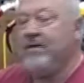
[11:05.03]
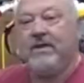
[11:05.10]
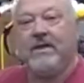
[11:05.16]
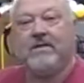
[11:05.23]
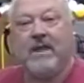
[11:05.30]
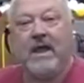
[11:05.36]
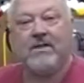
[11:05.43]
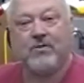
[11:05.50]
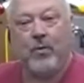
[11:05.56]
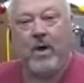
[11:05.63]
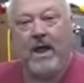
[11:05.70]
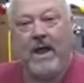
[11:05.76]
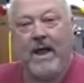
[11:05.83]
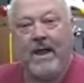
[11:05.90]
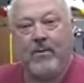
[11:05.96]
think that's
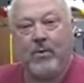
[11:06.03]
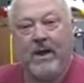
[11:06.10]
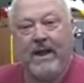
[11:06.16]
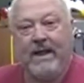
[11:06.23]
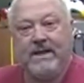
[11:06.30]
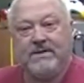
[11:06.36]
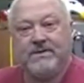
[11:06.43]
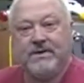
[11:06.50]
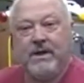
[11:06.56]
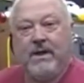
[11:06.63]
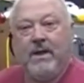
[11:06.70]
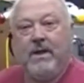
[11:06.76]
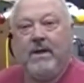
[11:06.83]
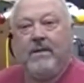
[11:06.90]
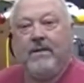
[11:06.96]
why I raised
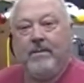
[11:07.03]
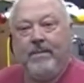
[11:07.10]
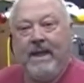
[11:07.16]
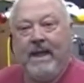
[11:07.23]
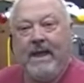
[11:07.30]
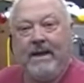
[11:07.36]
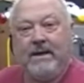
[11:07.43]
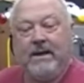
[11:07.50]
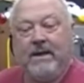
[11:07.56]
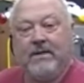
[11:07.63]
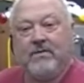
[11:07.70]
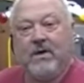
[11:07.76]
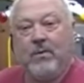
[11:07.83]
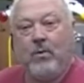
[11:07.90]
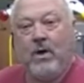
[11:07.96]
the bed, is
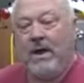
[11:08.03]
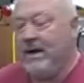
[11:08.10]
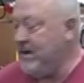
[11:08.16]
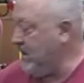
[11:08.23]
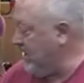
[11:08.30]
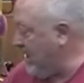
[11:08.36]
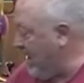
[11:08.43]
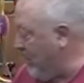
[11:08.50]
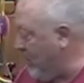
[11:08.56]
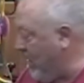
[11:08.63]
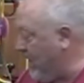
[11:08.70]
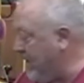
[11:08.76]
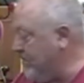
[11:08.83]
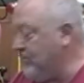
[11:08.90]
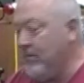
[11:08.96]
I
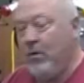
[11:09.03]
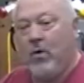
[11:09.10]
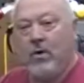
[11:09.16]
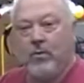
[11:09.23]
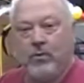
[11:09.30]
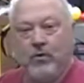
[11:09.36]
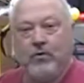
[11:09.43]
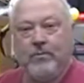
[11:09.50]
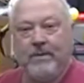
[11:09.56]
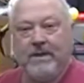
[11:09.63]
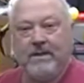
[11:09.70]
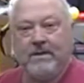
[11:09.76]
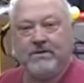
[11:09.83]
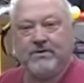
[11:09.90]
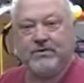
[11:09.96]
wanted more room in
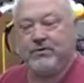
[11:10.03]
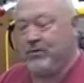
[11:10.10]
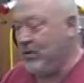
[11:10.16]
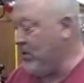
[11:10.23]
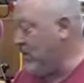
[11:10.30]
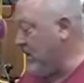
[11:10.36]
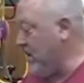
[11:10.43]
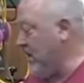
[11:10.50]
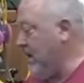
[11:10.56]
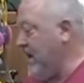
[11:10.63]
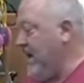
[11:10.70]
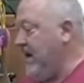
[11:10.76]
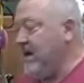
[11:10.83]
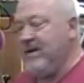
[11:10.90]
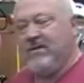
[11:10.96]
this drawer,
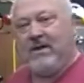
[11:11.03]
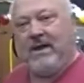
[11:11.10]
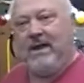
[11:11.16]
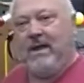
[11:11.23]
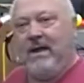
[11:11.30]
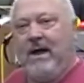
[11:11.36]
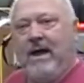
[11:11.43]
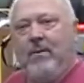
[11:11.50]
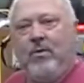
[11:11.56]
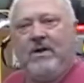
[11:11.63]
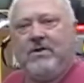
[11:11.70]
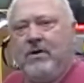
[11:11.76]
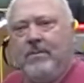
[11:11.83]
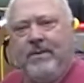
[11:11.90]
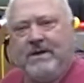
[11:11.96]
because I went
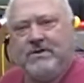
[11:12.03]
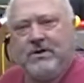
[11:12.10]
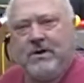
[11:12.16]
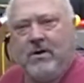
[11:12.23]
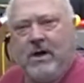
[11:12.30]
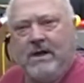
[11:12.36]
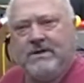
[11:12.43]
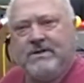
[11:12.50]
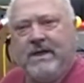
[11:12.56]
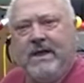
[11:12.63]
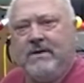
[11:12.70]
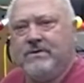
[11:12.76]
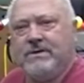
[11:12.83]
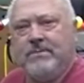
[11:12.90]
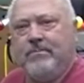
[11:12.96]
to a bunch of garage
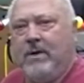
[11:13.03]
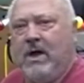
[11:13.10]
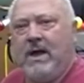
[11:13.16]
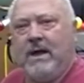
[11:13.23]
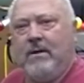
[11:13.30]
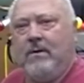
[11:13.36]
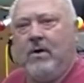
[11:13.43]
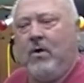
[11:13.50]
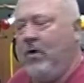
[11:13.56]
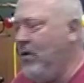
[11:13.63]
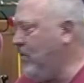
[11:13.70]
sales and bought a whole